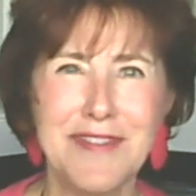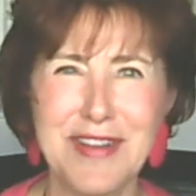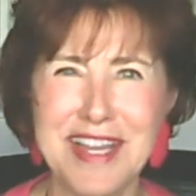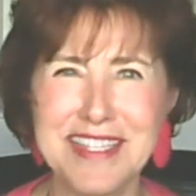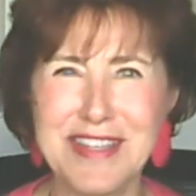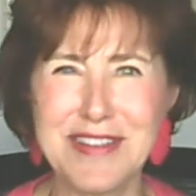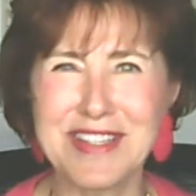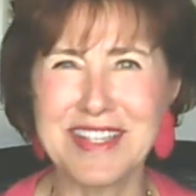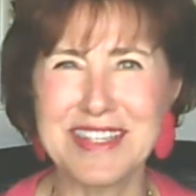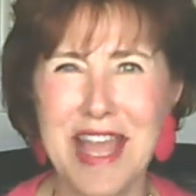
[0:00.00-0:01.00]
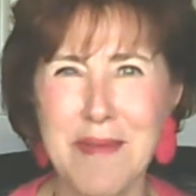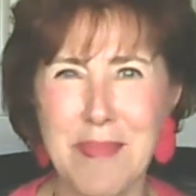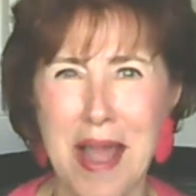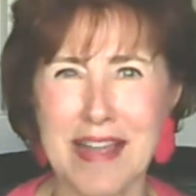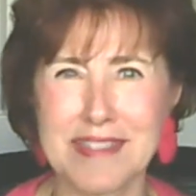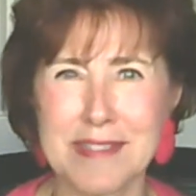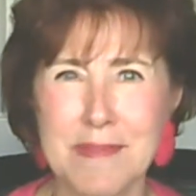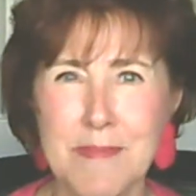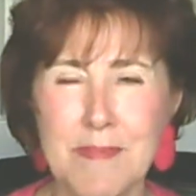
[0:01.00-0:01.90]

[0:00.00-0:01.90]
when you click that box.